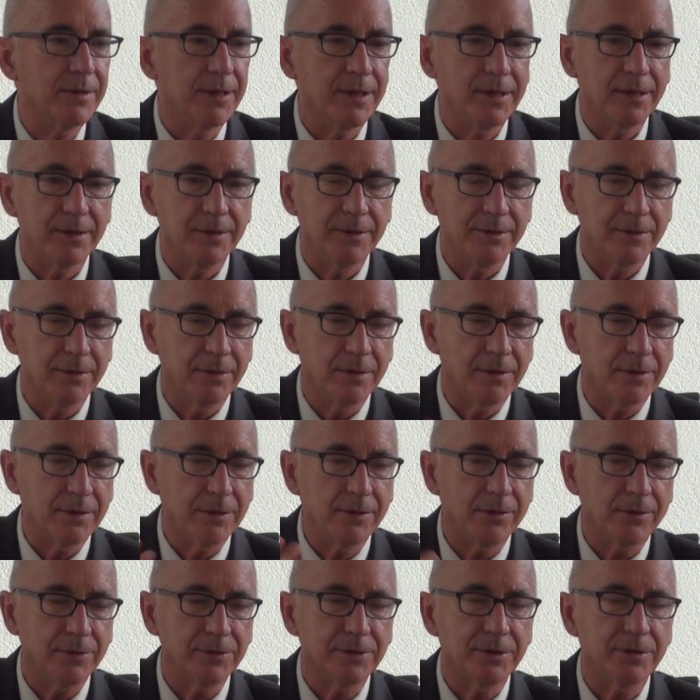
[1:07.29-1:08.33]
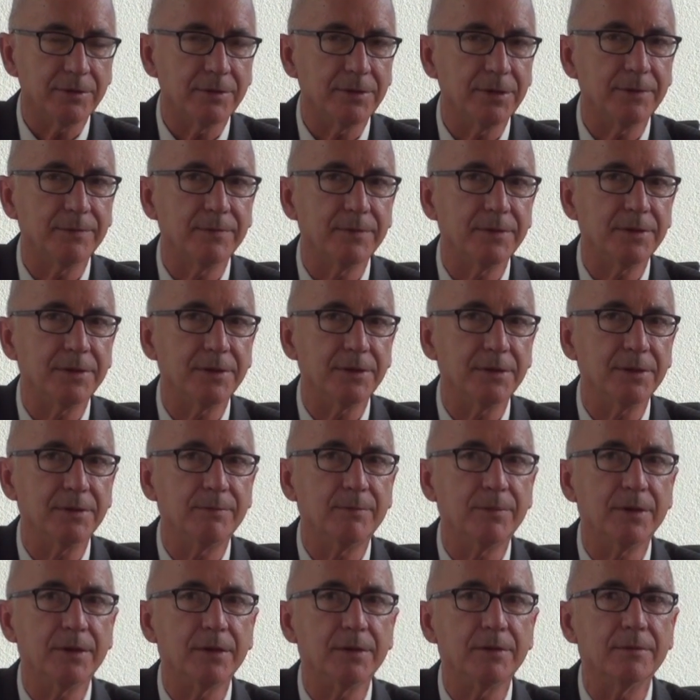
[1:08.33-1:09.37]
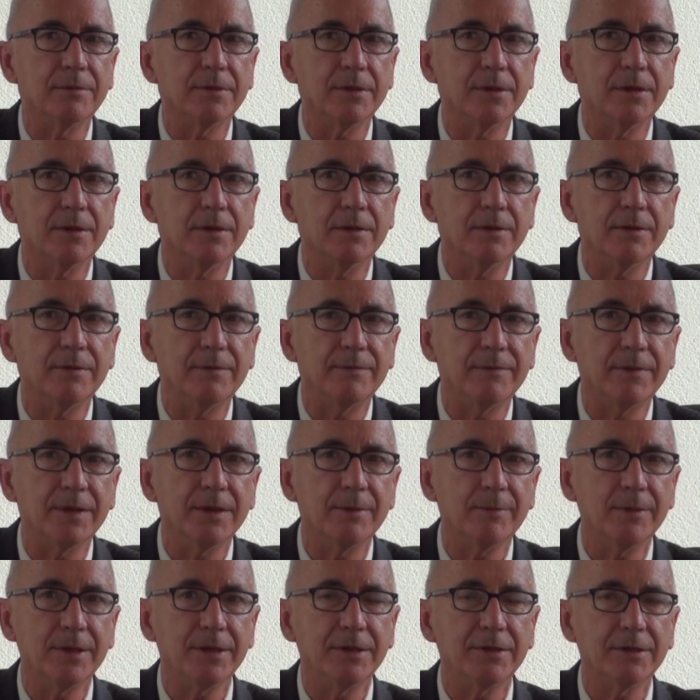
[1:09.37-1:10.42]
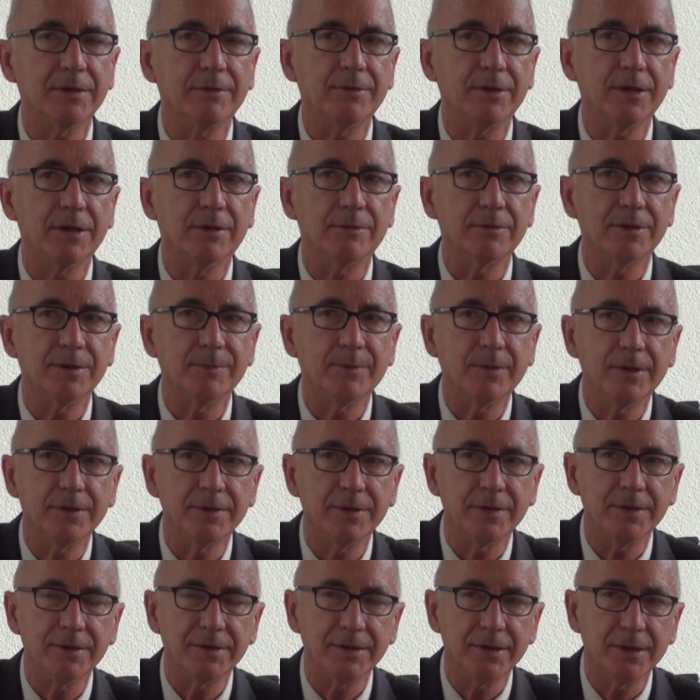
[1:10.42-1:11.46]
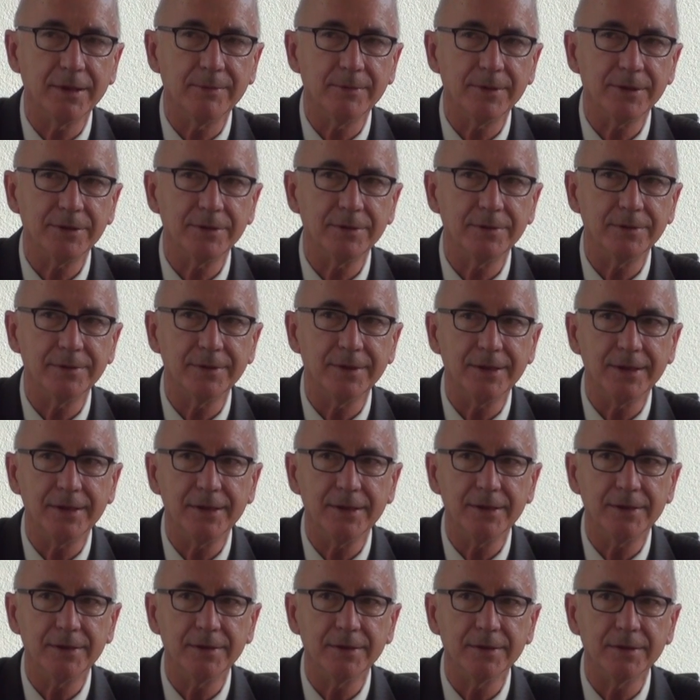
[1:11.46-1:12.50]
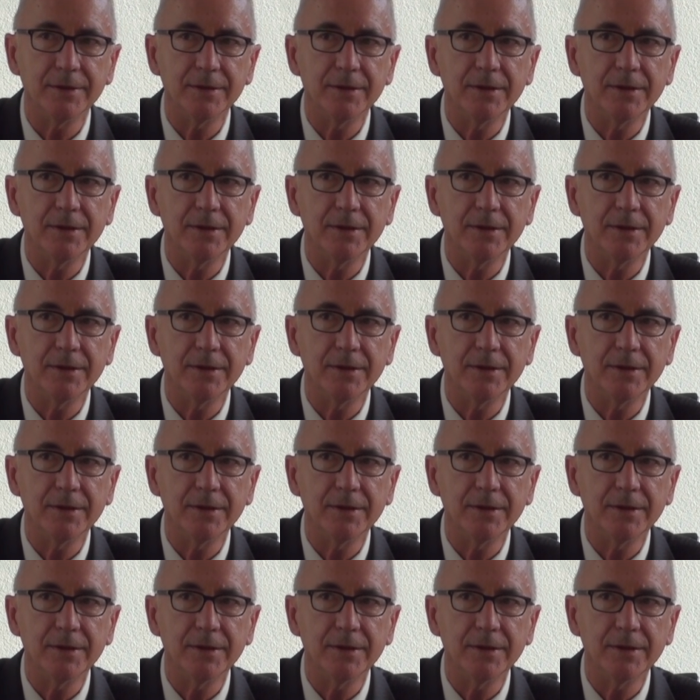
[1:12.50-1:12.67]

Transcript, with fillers: Granted, there are cultural differences, but you know, fundamentally, we all respond to the same issues and needs.